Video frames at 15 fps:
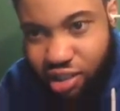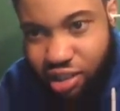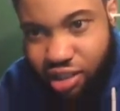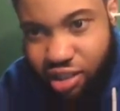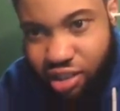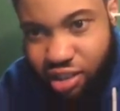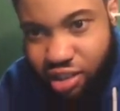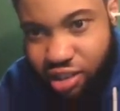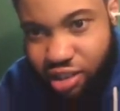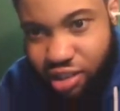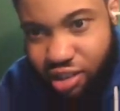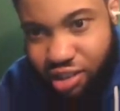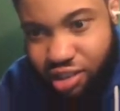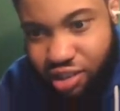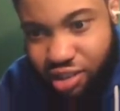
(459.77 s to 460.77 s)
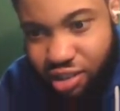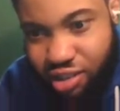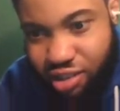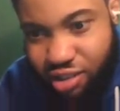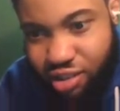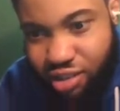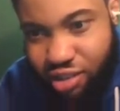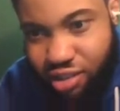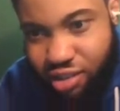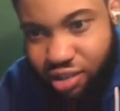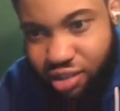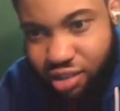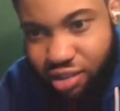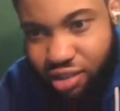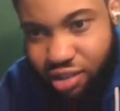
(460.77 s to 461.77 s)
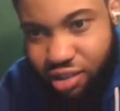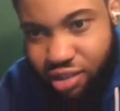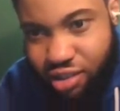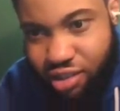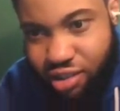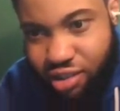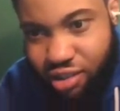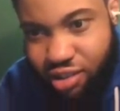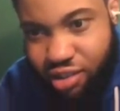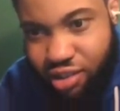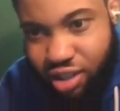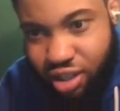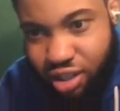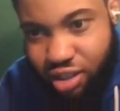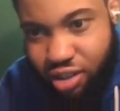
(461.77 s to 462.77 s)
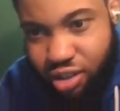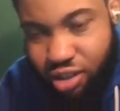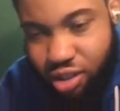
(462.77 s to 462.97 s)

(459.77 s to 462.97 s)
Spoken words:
(silent)